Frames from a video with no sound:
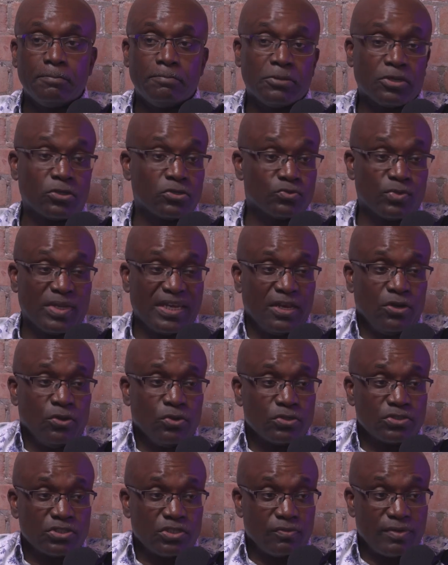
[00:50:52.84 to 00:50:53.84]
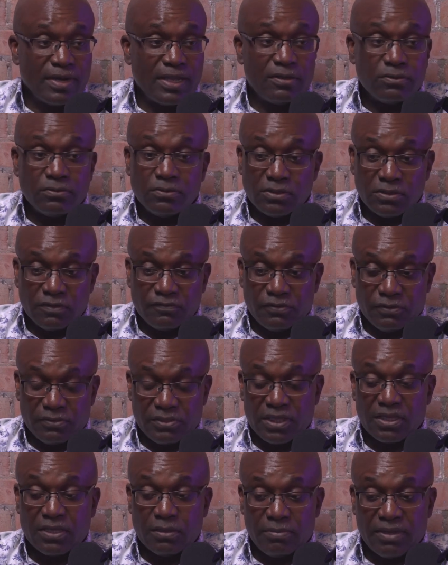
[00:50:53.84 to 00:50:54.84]
Because when they looked around, if you
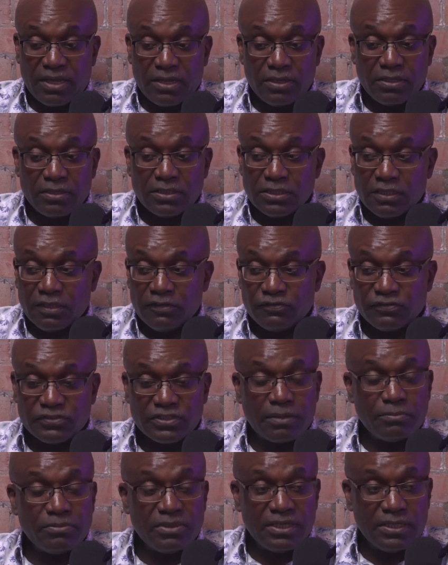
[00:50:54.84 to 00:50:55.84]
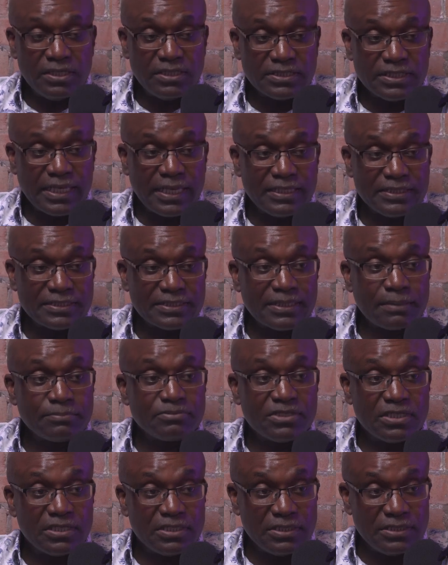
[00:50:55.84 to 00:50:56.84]
think about it, if somebody's getting
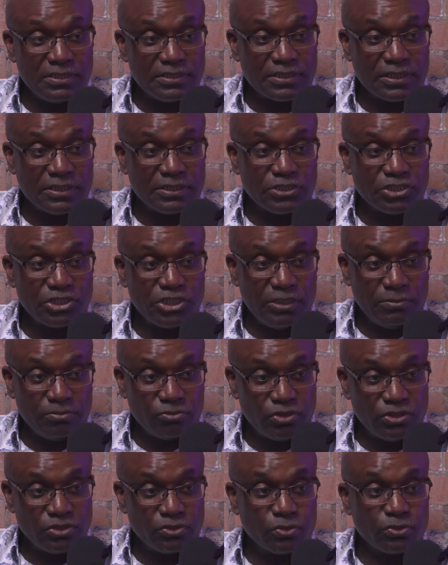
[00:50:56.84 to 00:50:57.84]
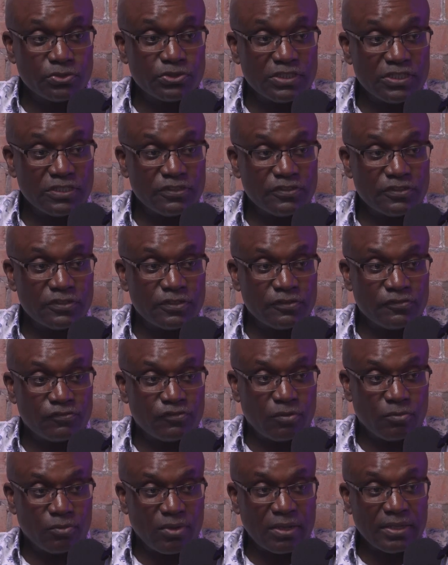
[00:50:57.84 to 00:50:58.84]
subsidies and cheap resources
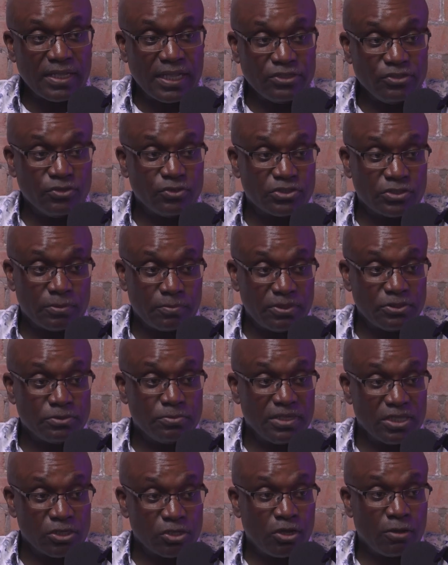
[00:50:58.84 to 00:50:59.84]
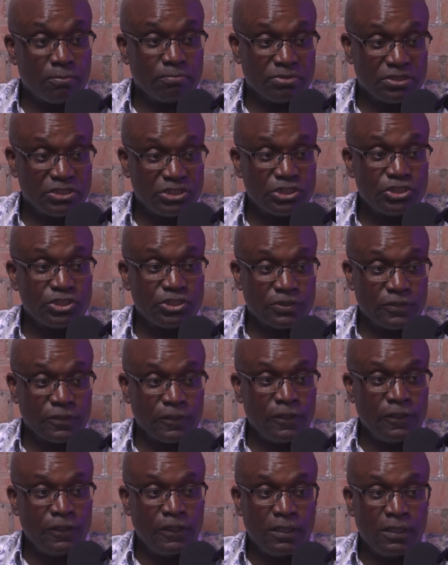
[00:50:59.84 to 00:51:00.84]
from one, and you're supposed to be in competition,
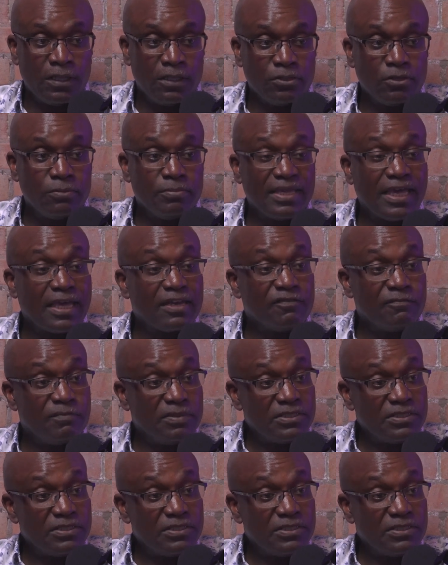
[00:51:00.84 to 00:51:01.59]
you'll be out of